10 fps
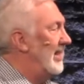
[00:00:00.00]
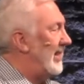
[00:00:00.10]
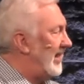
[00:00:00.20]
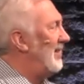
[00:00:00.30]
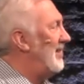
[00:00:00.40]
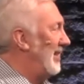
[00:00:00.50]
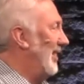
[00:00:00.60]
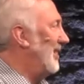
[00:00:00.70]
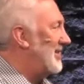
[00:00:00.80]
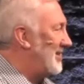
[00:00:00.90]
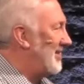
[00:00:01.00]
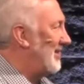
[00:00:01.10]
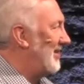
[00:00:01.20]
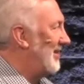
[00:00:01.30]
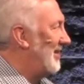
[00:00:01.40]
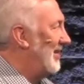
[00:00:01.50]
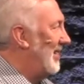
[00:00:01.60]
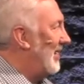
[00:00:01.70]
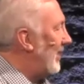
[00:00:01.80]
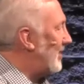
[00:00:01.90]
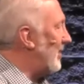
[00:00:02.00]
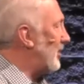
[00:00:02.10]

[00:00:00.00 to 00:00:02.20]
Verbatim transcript: in us. It's a